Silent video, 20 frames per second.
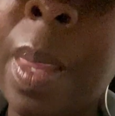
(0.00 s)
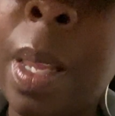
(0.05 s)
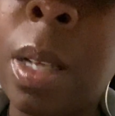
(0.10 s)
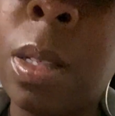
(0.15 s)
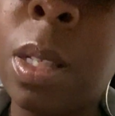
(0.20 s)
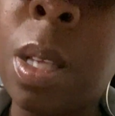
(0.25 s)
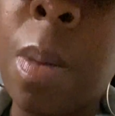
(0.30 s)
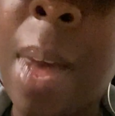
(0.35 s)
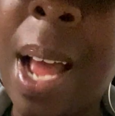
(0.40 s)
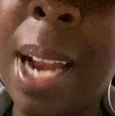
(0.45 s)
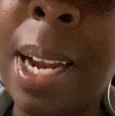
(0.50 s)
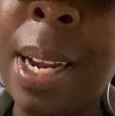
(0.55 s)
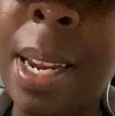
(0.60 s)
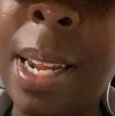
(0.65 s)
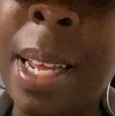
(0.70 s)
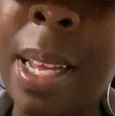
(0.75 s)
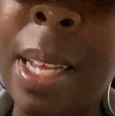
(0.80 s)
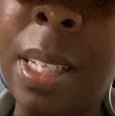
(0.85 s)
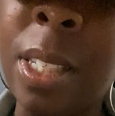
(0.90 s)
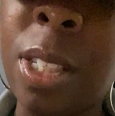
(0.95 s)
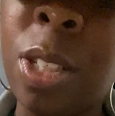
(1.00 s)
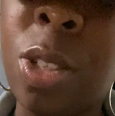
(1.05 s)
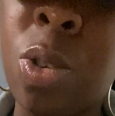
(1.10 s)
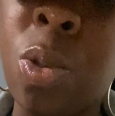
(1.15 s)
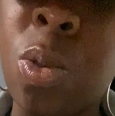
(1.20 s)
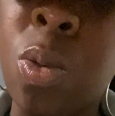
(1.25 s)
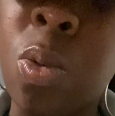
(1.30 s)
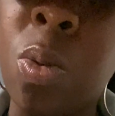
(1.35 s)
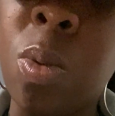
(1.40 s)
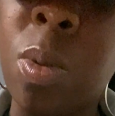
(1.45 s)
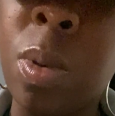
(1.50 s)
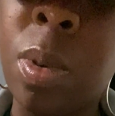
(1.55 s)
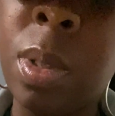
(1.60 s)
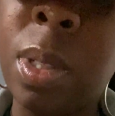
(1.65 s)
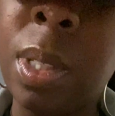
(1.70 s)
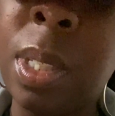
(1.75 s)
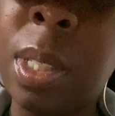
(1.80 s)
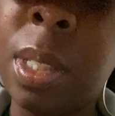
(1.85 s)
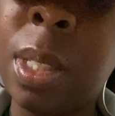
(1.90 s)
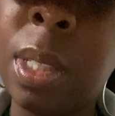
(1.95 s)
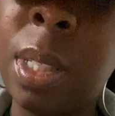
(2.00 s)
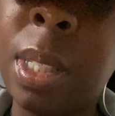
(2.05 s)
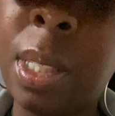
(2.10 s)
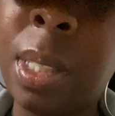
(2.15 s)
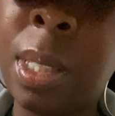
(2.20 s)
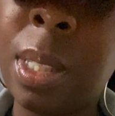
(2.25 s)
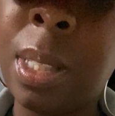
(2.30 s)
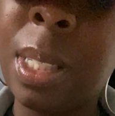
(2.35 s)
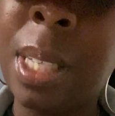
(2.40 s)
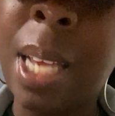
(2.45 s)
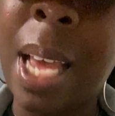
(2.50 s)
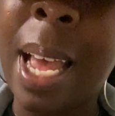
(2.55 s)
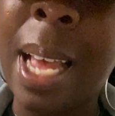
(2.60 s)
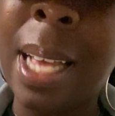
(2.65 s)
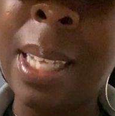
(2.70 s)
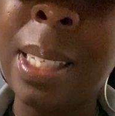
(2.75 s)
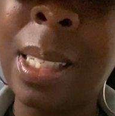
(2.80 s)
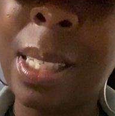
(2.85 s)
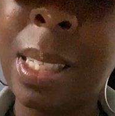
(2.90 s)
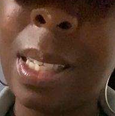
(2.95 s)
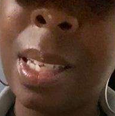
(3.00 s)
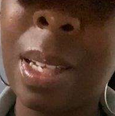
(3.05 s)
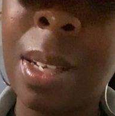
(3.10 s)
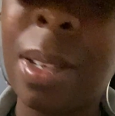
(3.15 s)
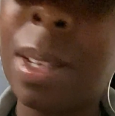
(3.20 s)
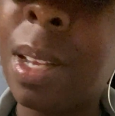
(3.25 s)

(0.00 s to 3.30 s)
somebody needs to test.